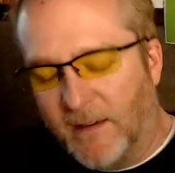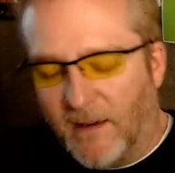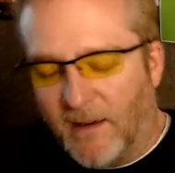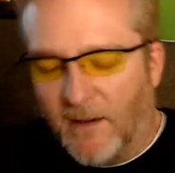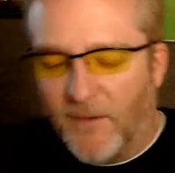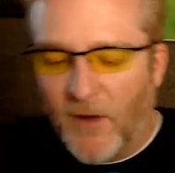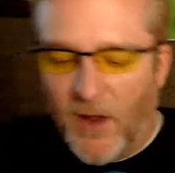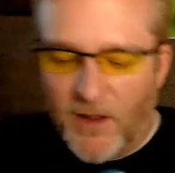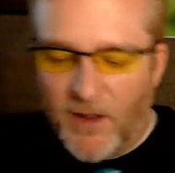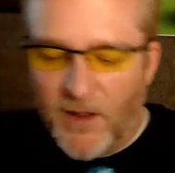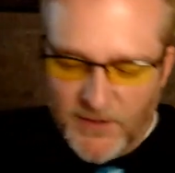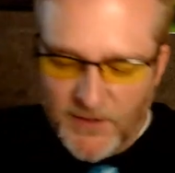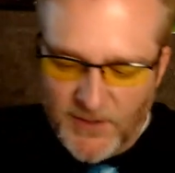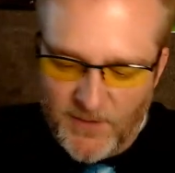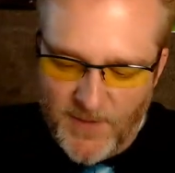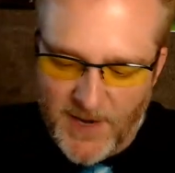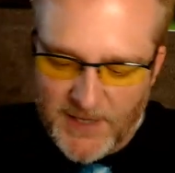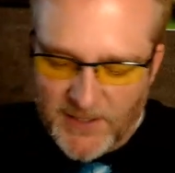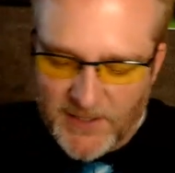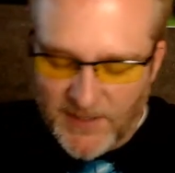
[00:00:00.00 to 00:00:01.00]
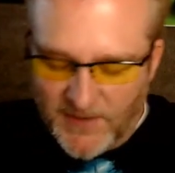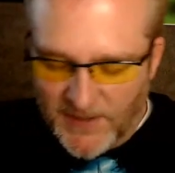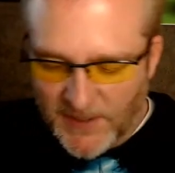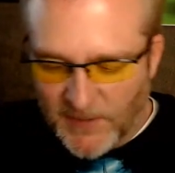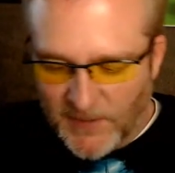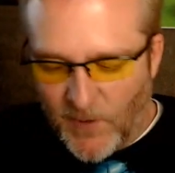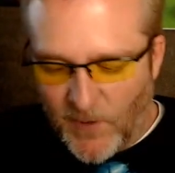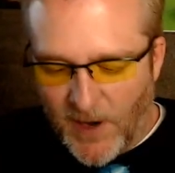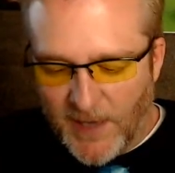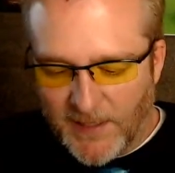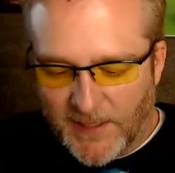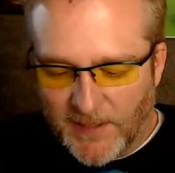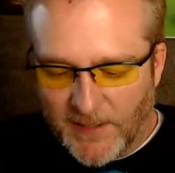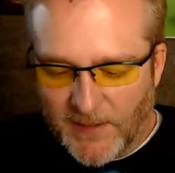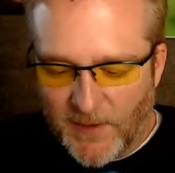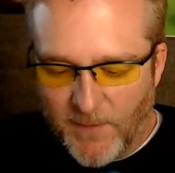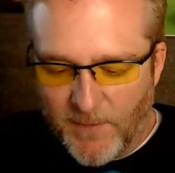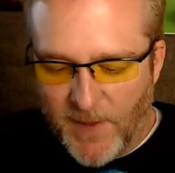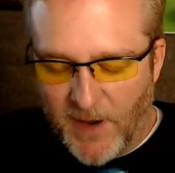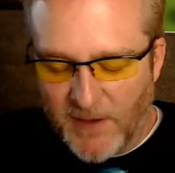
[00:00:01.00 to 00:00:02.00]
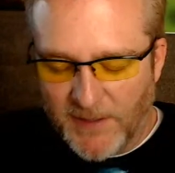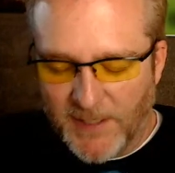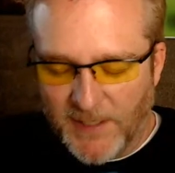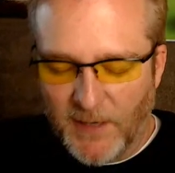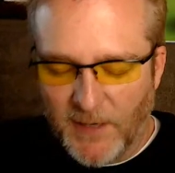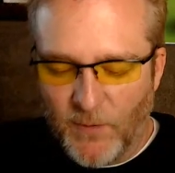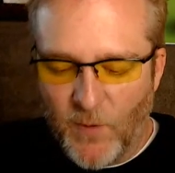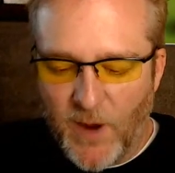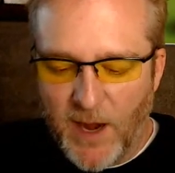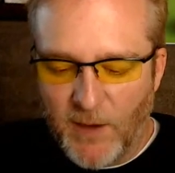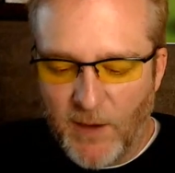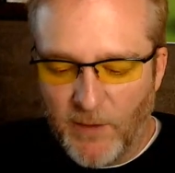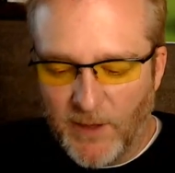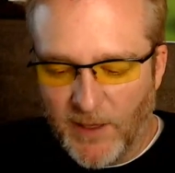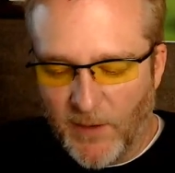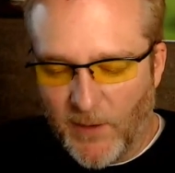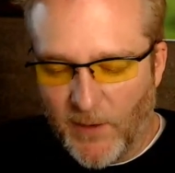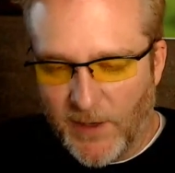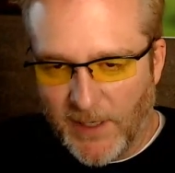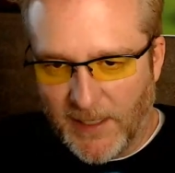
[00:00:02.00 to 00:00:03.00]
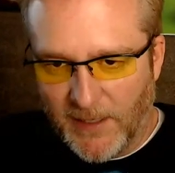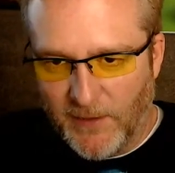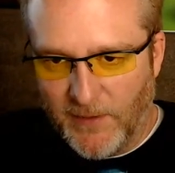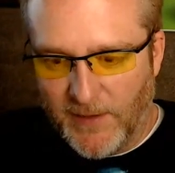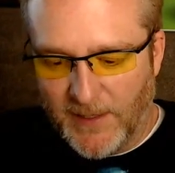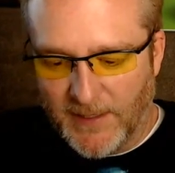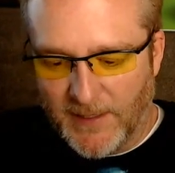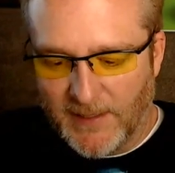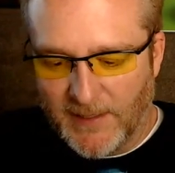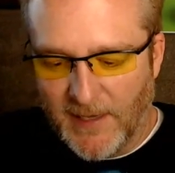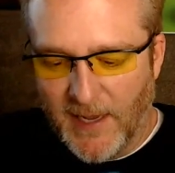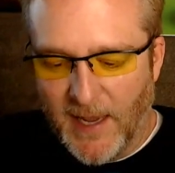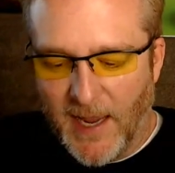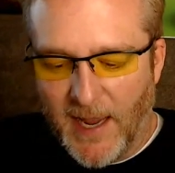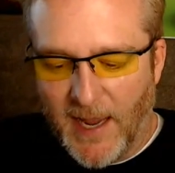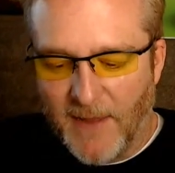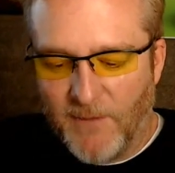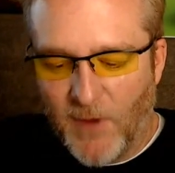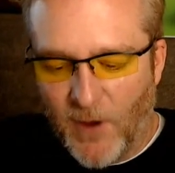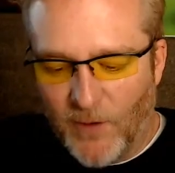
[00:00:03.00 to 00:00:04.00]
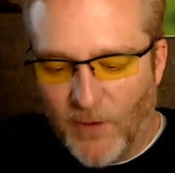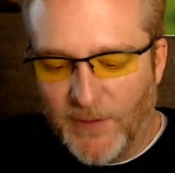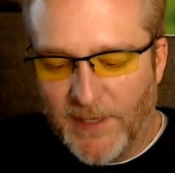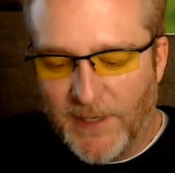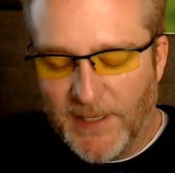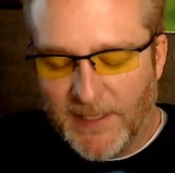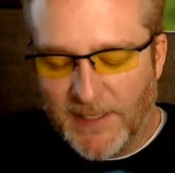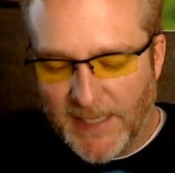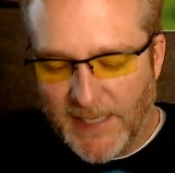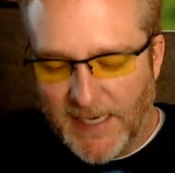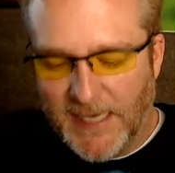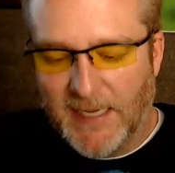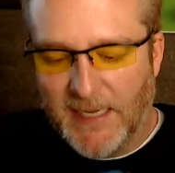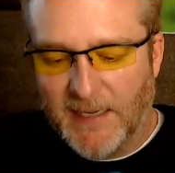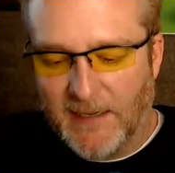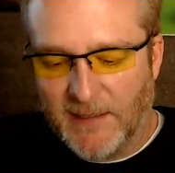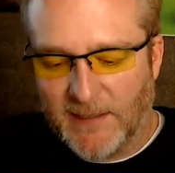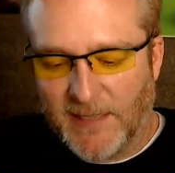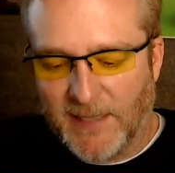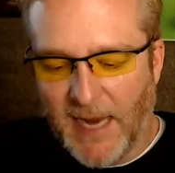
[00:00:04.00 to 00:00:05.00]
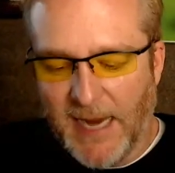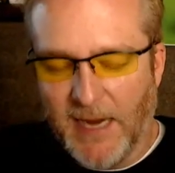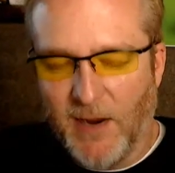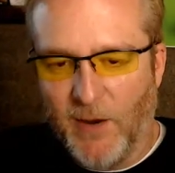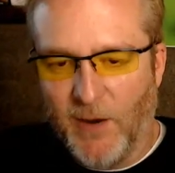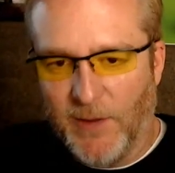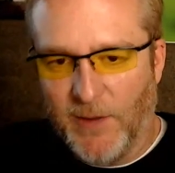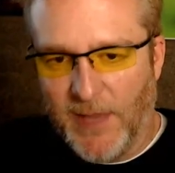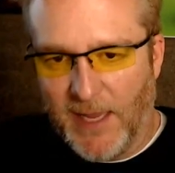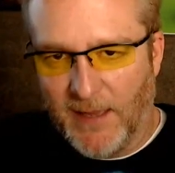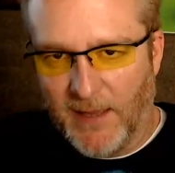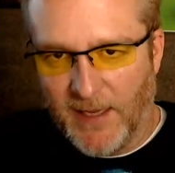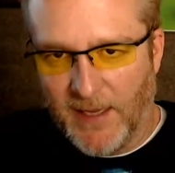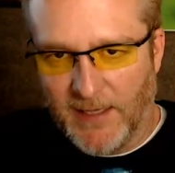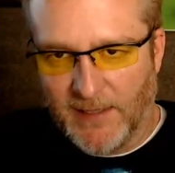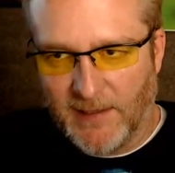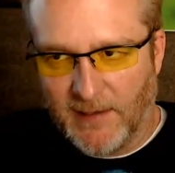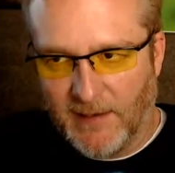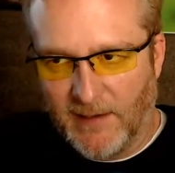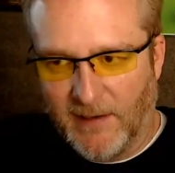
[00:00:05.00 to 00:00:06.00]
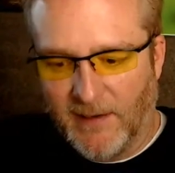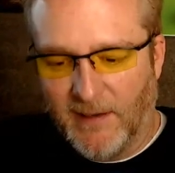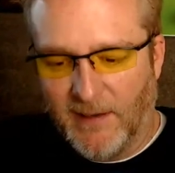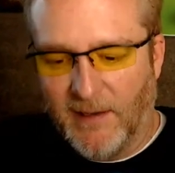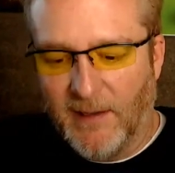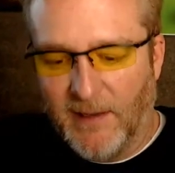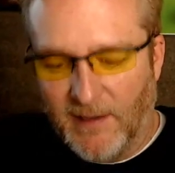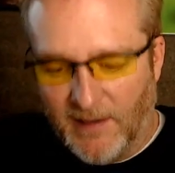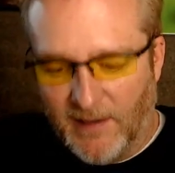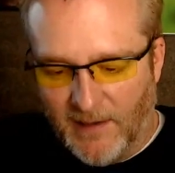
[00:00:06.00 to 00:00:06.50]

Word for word: all those you mentioned, this is why this is so embarrassing and why I really want to do this. I've only seen Psycho in that list. No